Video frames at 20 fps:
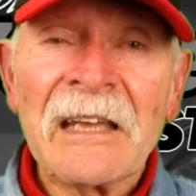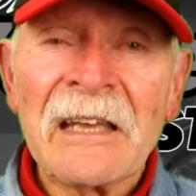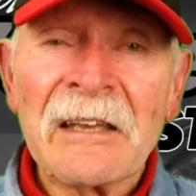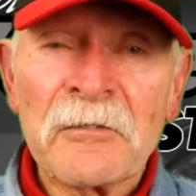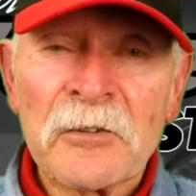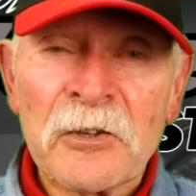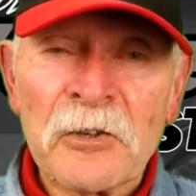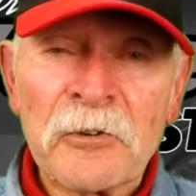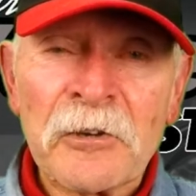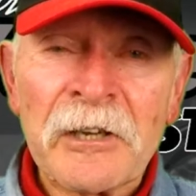
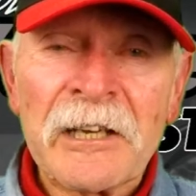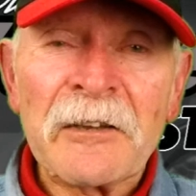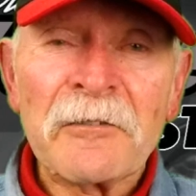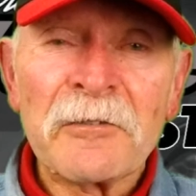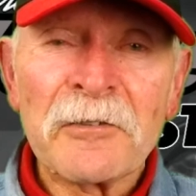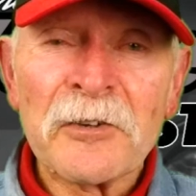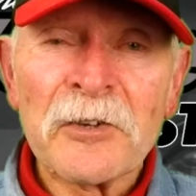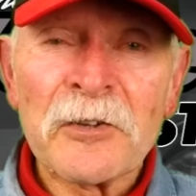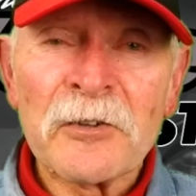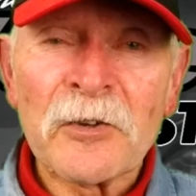If there are any
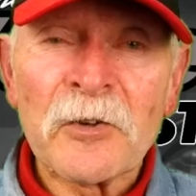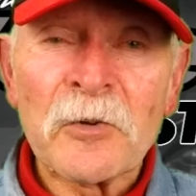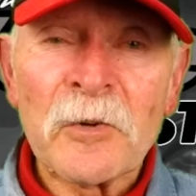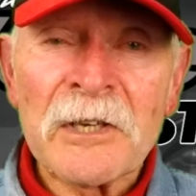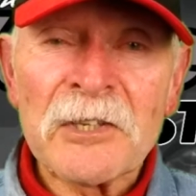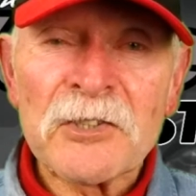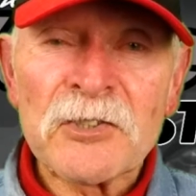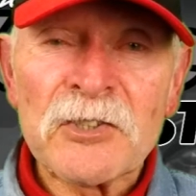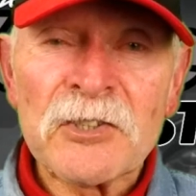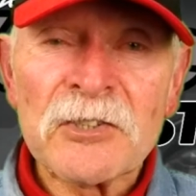further
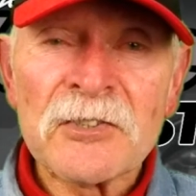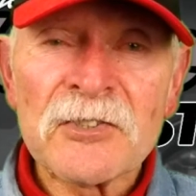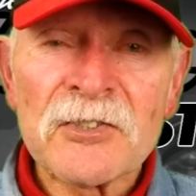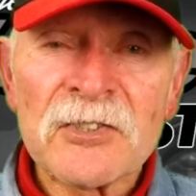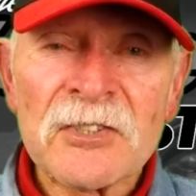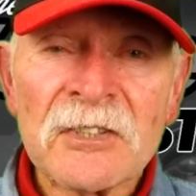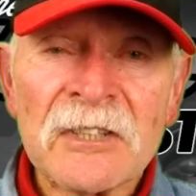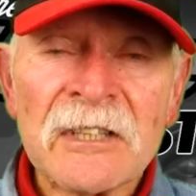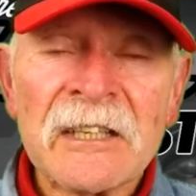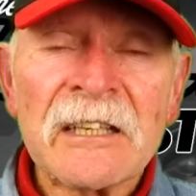
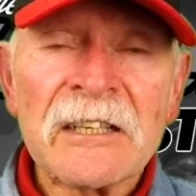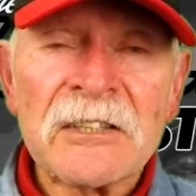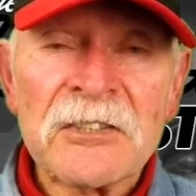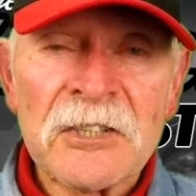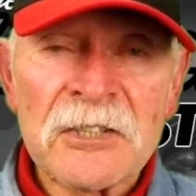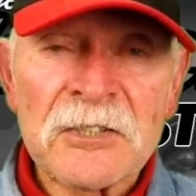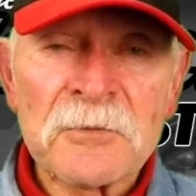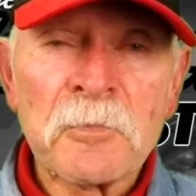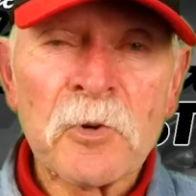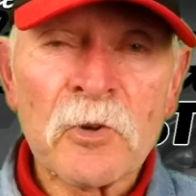questions,
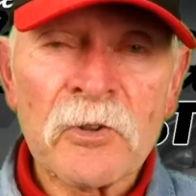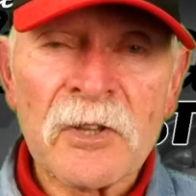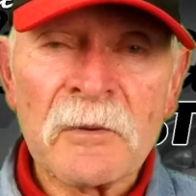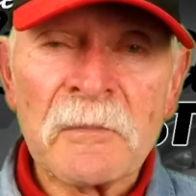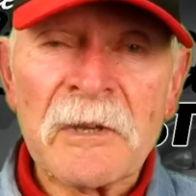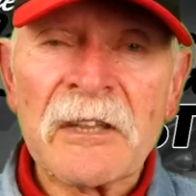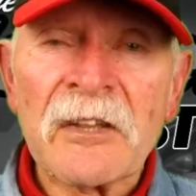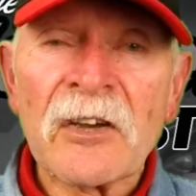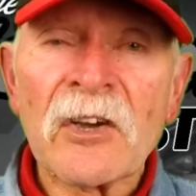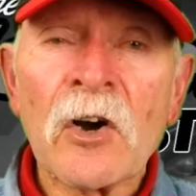just put them
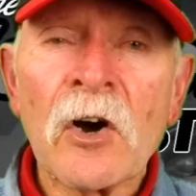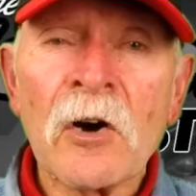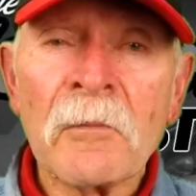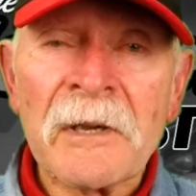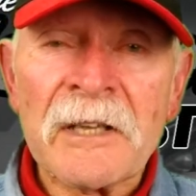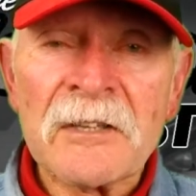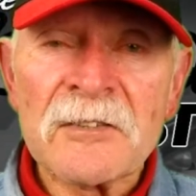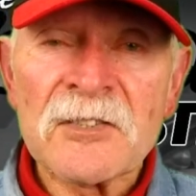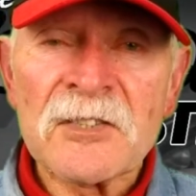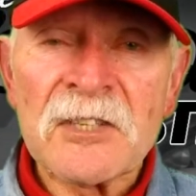in the
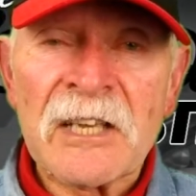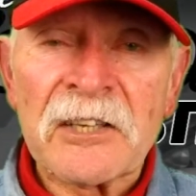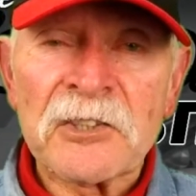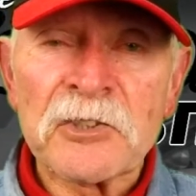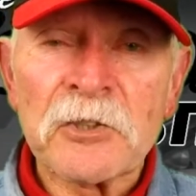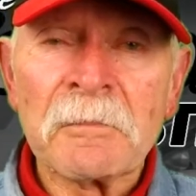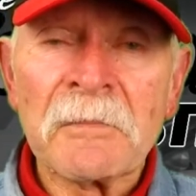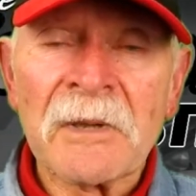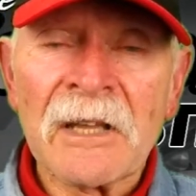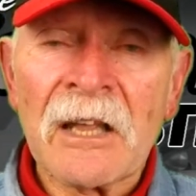comments
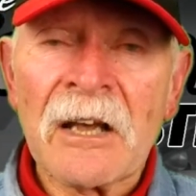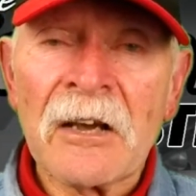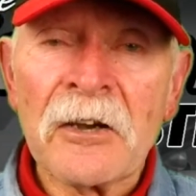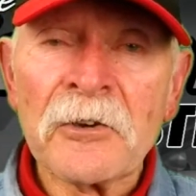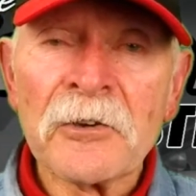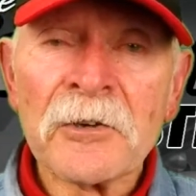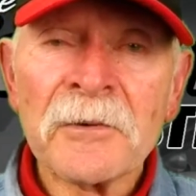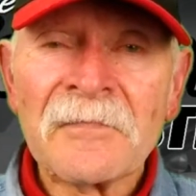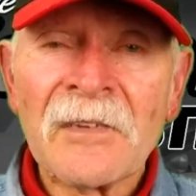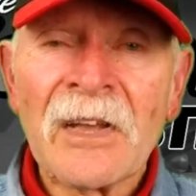section
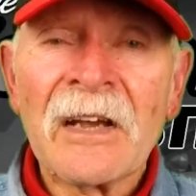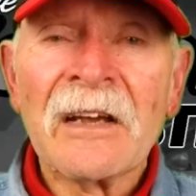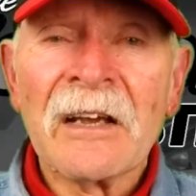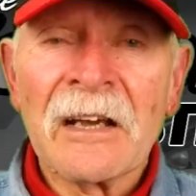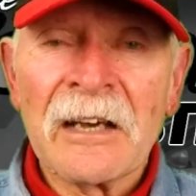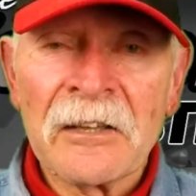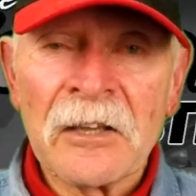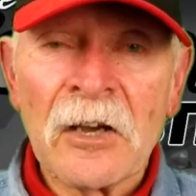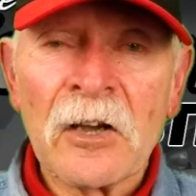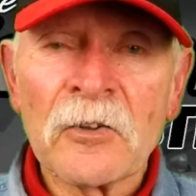below
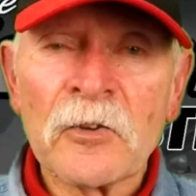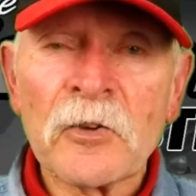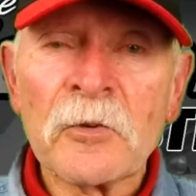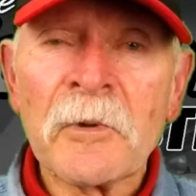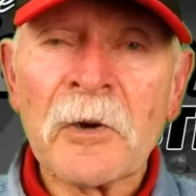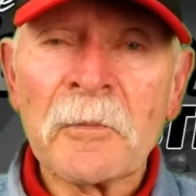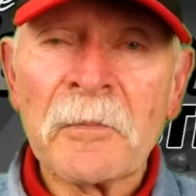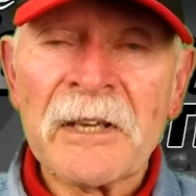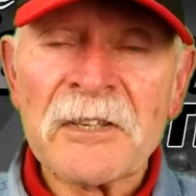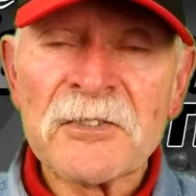and I'll do
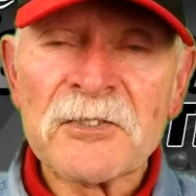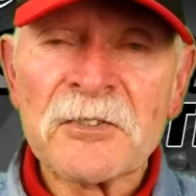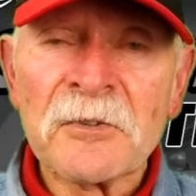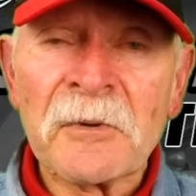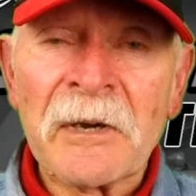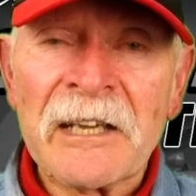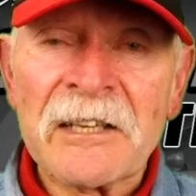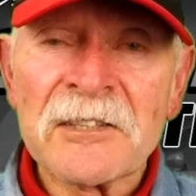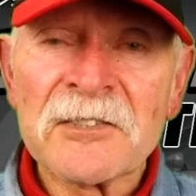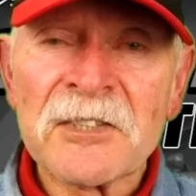my best to
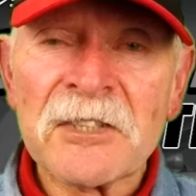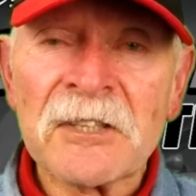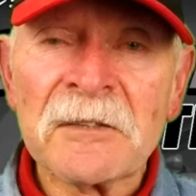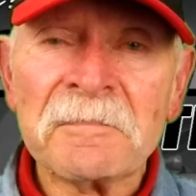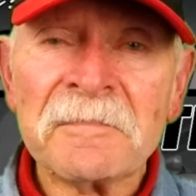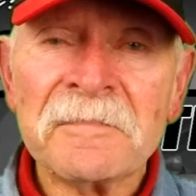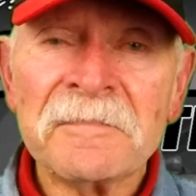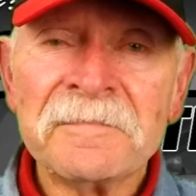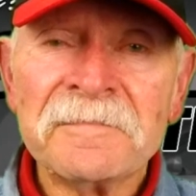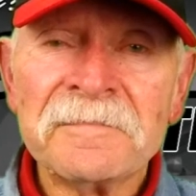answer
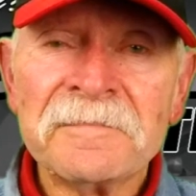them.